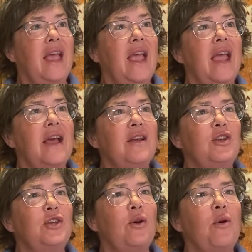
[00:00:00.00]
And
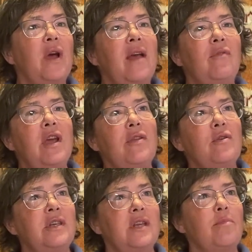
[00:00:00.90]
so every
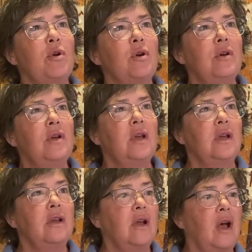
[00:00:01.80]
other summer,
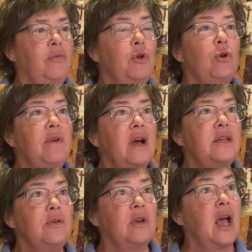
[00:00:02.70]
a few of
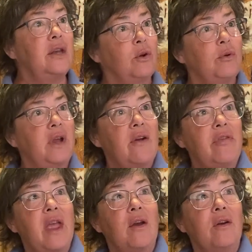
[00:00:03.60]
us got to go down
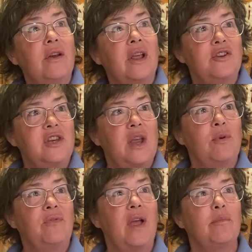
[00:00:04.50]
there and stay
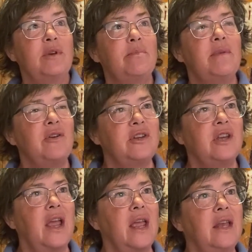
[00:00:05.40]
with families in Mount
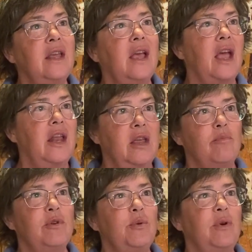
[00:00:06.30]
Zion, and in
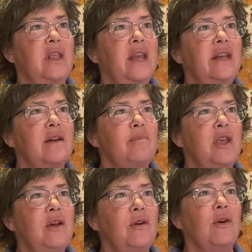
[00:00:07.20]
between they'd come
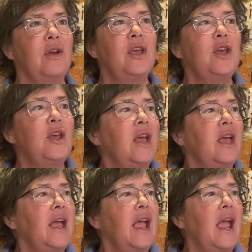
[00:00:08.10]
here.
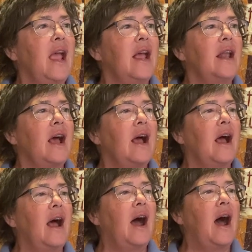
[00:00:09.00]
And
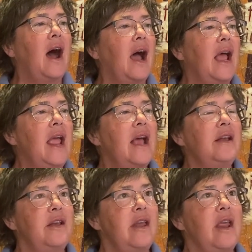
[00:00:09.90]
I
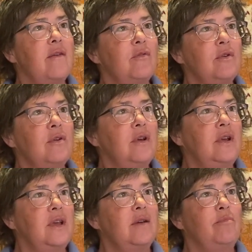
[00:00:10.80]
had never
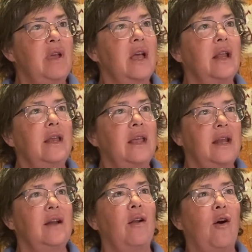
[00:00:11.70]
been in
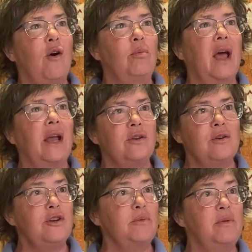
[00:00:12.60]
an all-black
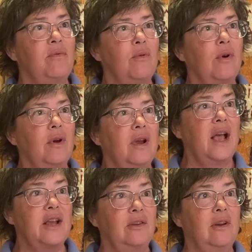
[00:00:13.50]
church before
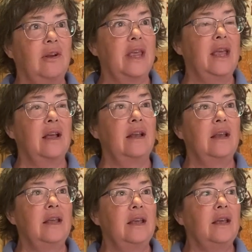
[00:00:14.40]
as a little kid,
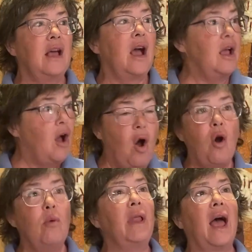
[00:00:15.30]

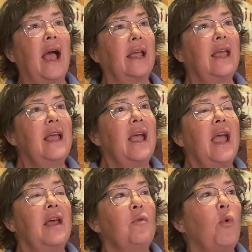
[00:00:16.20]
all black.
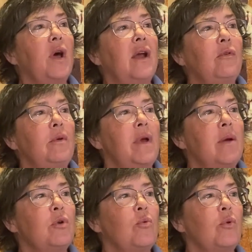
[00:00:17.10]
And what I
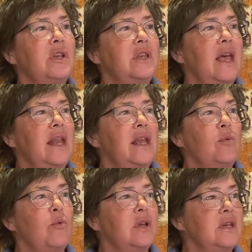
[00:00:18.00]
remember was that it
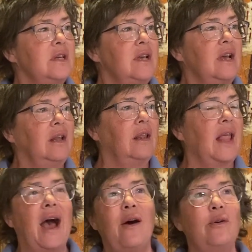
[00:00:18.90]
was
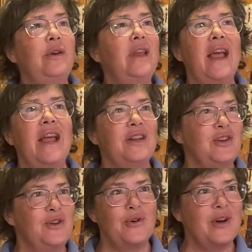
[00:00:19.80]
loud and
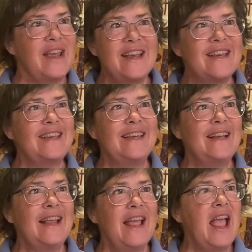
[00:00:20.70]
joyous,
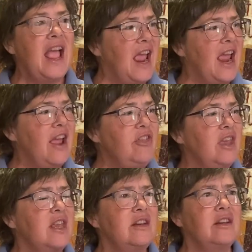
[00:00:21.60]
and the
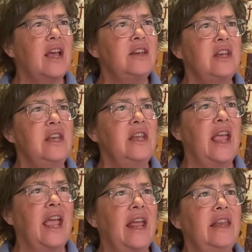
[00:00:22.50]
kids got to eat
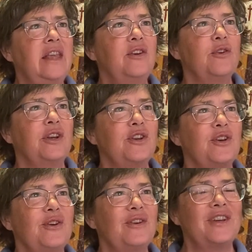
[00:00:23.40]
candy during
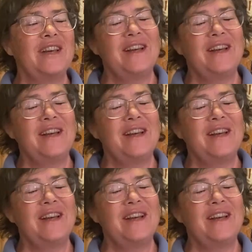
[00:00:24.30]
church.